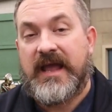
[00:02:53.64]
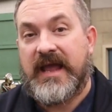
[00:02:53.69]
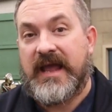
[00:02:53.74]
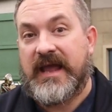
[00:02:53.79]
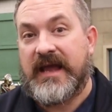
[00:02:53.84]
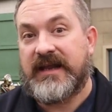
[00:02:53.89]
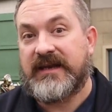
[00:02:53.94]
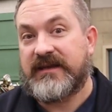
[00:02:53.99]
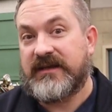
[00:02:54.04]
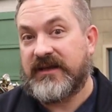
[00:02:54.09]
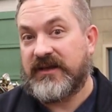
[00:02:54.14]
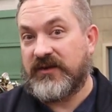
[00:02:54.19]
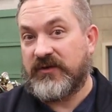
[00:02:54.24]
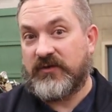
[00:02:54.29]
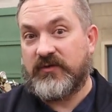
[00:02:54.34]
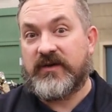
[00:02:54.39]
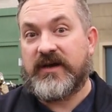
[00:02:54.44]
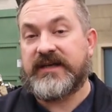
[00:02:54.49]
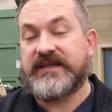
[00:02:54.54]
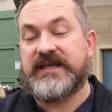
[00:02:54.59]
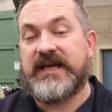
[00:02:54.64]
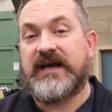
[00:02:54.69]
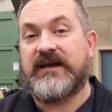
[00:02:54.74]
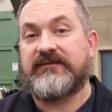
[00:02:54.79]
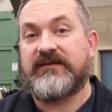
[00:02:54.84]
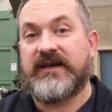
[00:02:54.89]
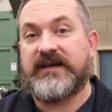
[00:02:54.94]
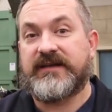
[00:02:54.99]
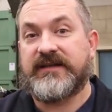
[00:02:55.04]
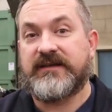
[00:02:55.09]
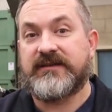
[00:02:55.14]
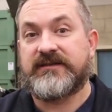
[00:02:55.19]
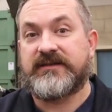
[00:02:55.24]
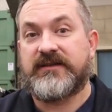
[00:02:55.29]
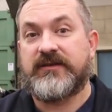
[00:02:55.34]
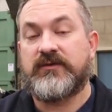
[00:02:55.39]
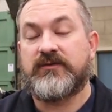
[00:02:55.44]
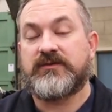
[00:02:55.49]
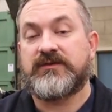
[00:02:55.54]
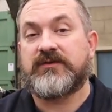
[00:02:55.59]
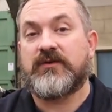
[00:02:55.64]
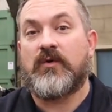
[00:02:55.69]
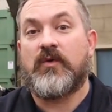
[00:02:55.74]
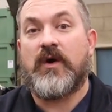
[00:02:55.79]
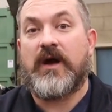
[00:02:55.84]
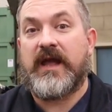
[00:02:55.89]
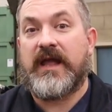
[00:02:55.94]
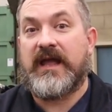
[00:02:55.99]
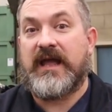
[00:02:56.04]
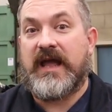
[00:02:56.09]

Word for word: And you guys have ideas too, so